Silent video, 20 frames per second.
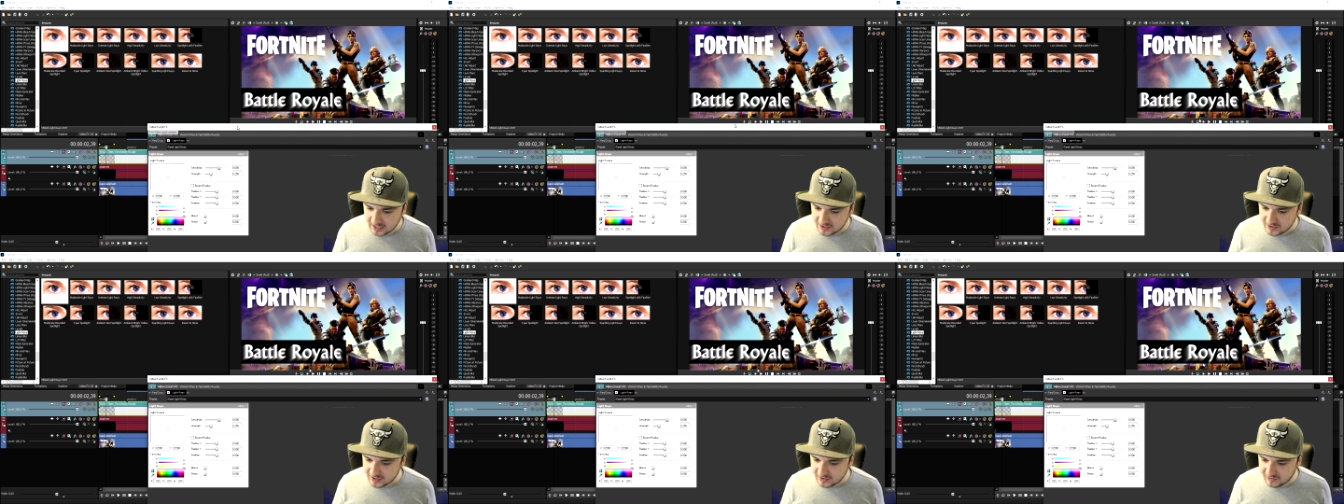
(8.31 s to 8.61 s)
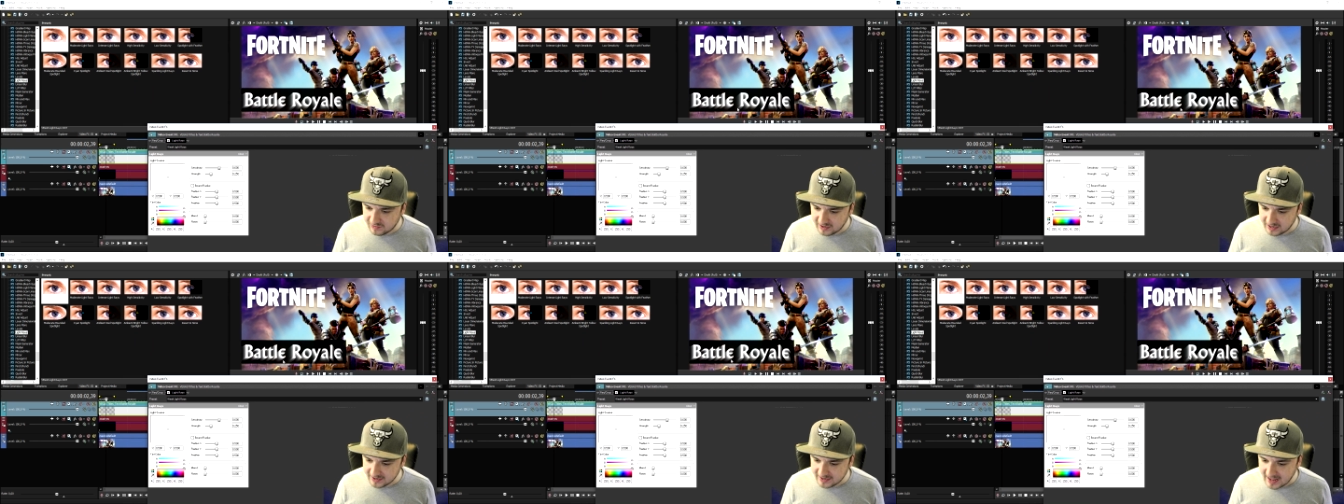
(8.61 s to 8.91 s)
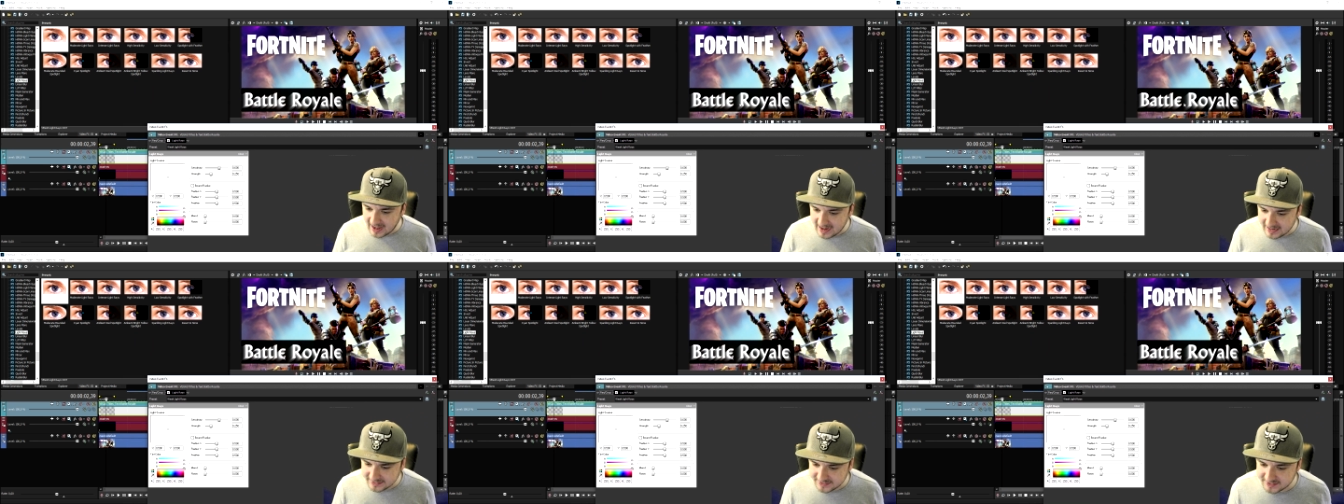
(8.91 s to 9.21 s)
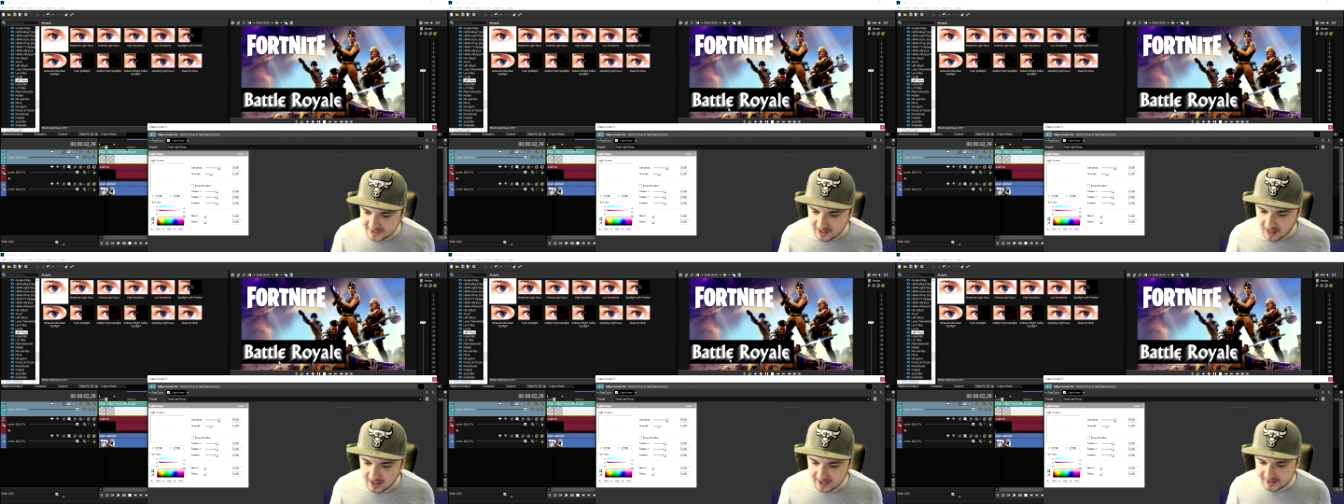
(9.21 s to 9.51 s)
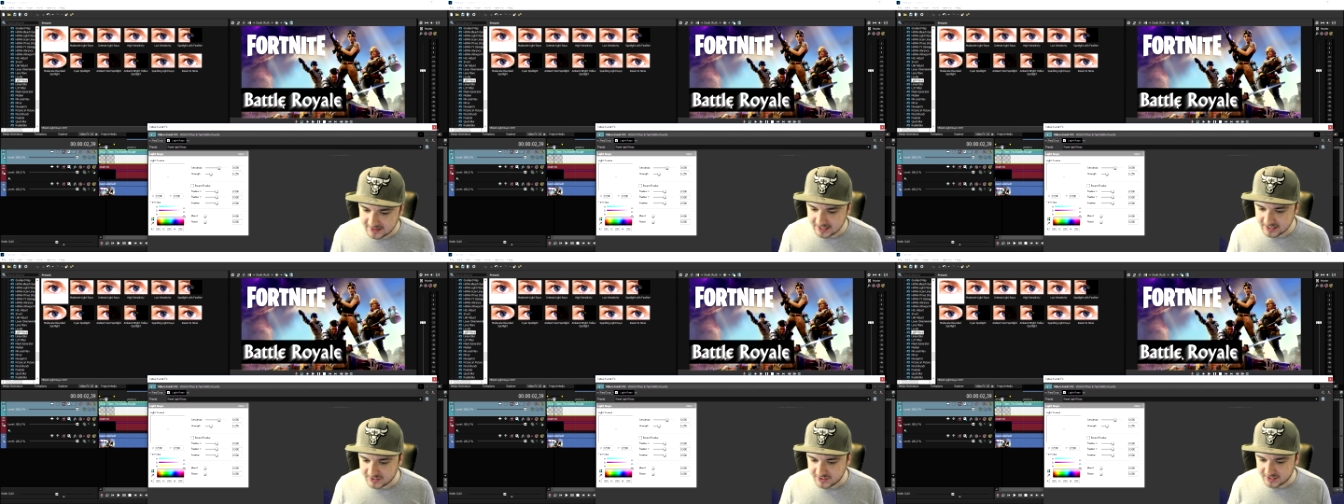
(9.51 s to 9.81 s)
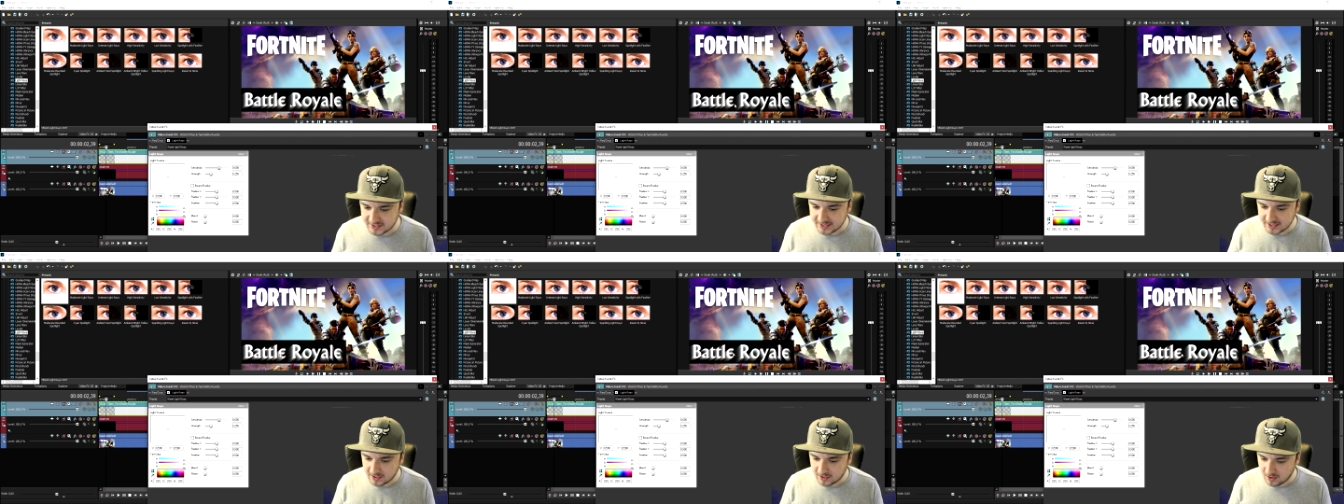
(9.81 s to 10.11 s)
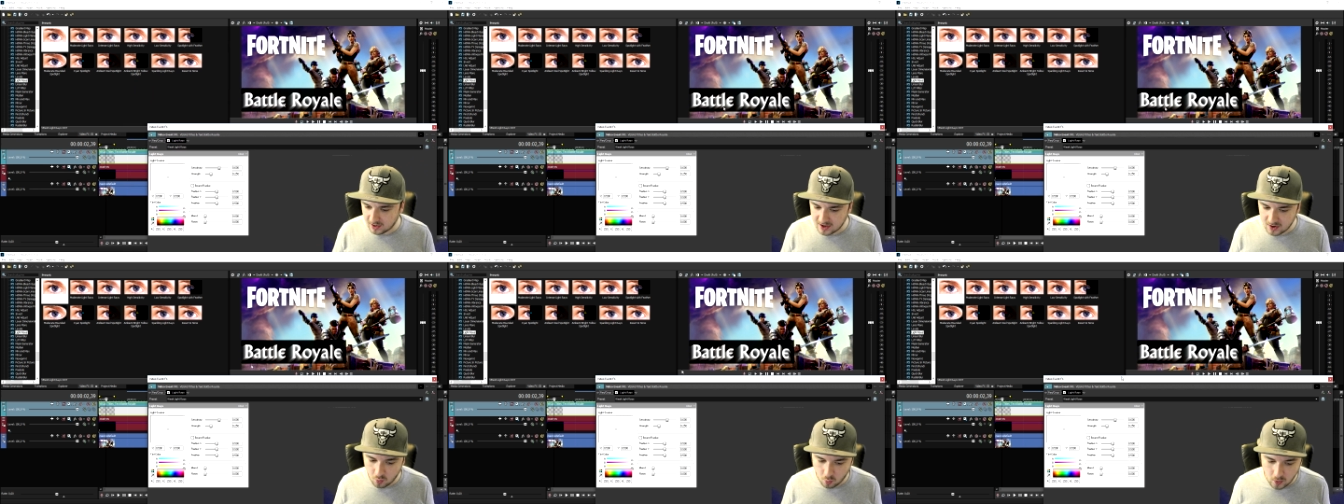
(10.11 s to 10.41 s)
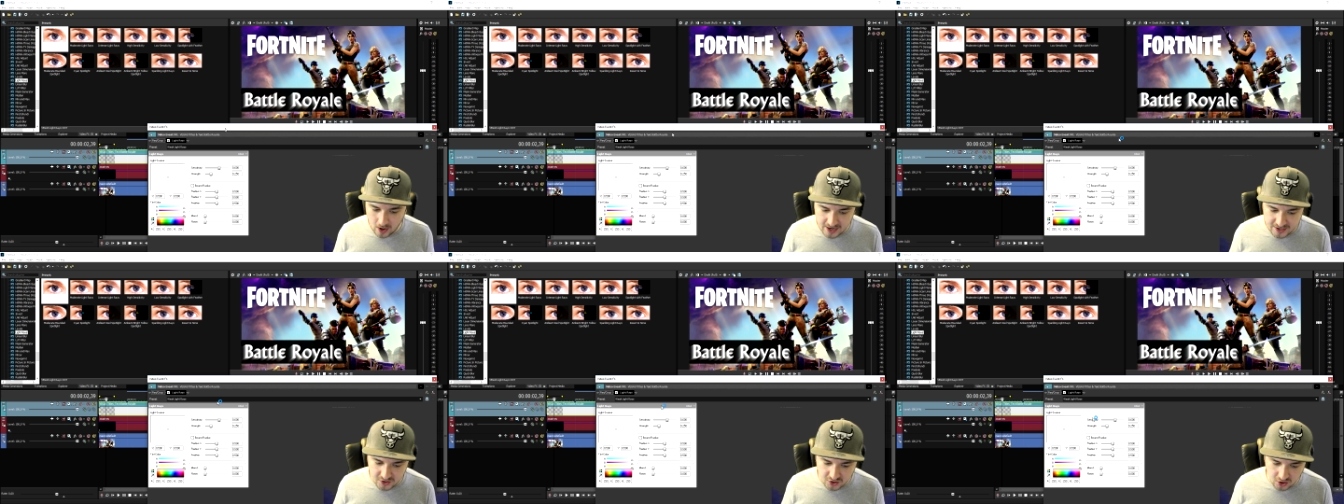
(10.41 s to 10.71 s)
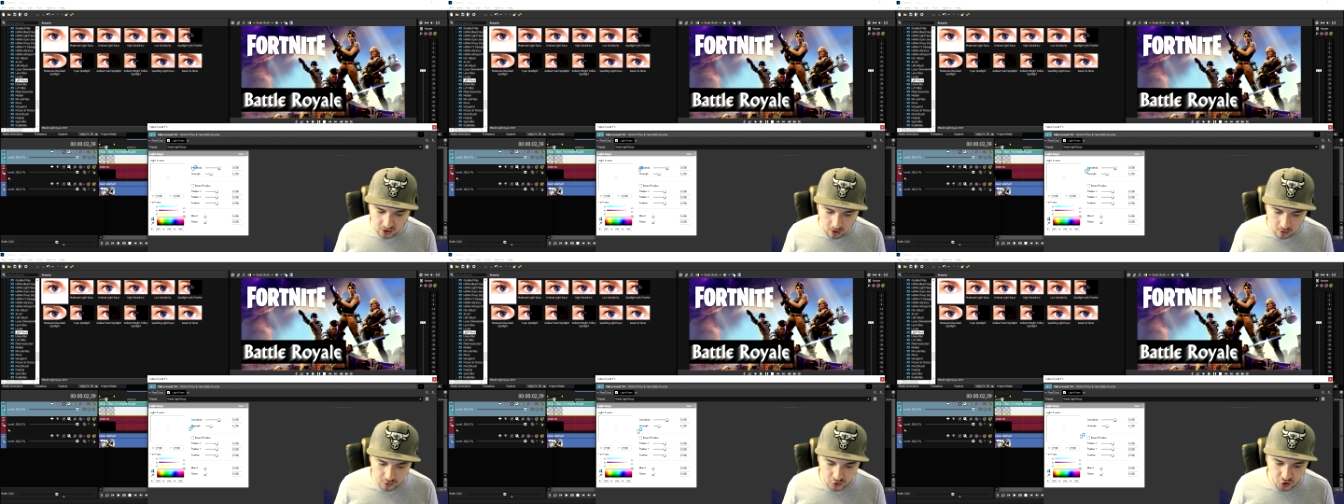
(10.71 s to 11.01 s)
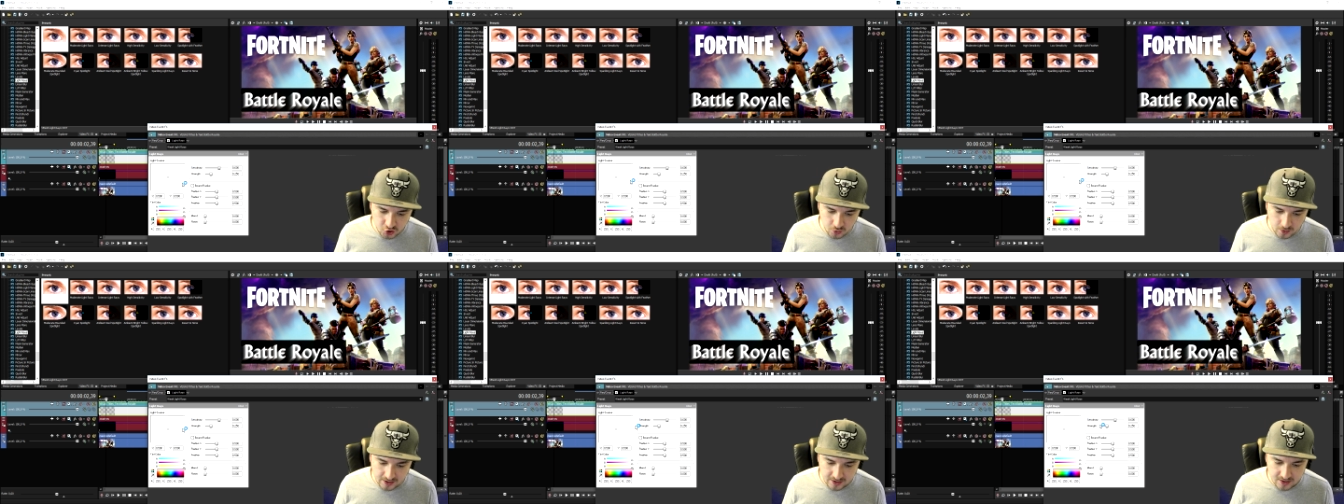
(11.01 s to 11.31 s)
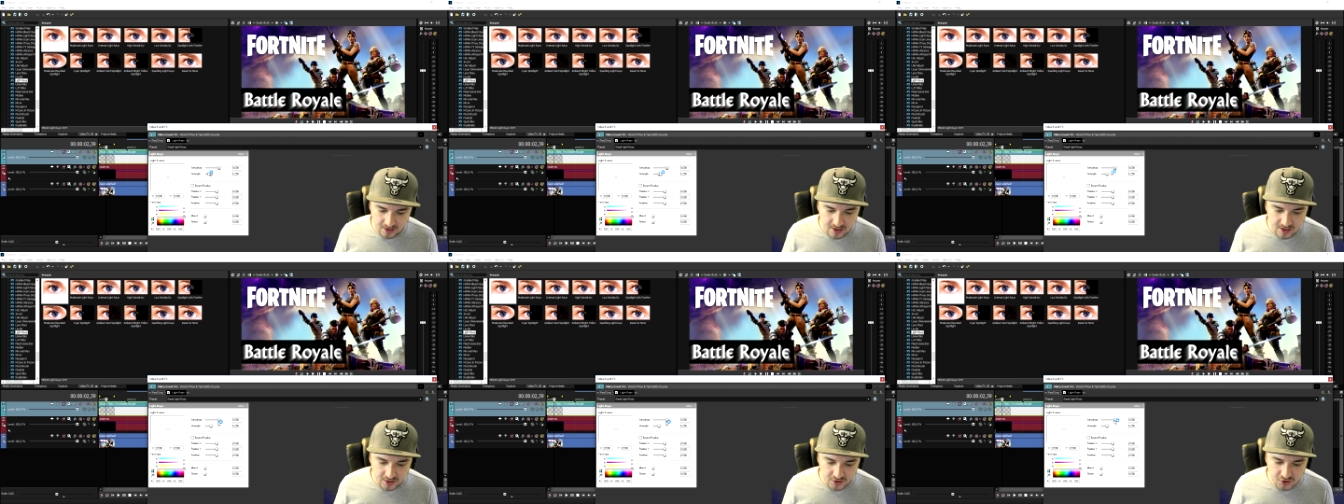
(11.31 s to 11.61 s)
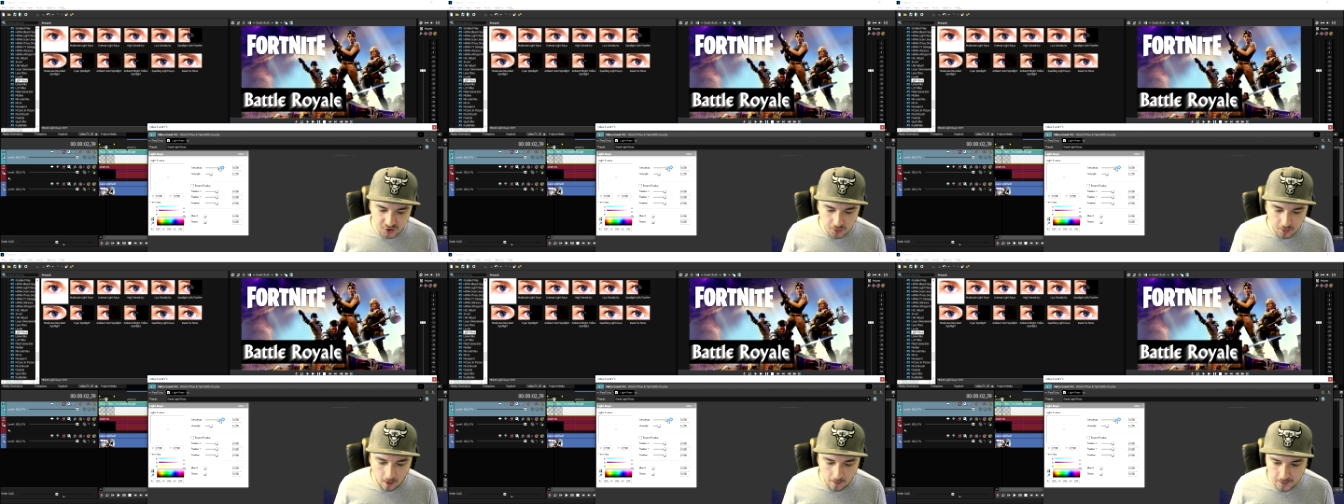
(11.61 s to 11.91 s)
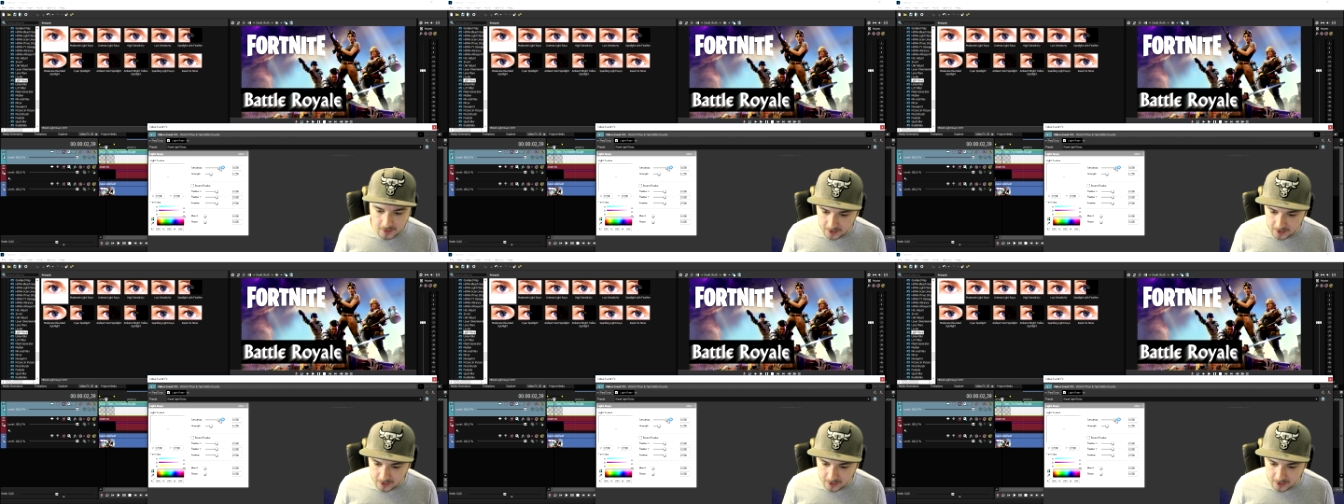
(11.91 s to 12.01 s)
as you can see, it adds like this little uh, white glow to it. So what